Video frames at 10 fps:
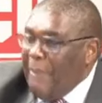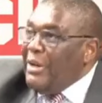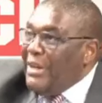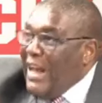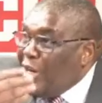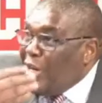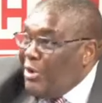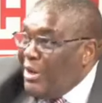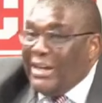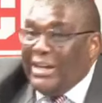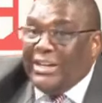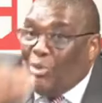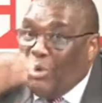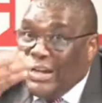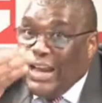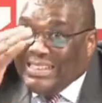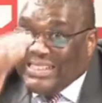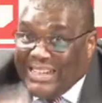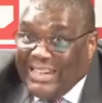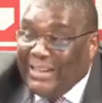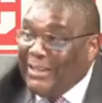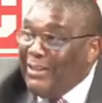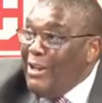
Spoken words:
They are doing it when they are seeing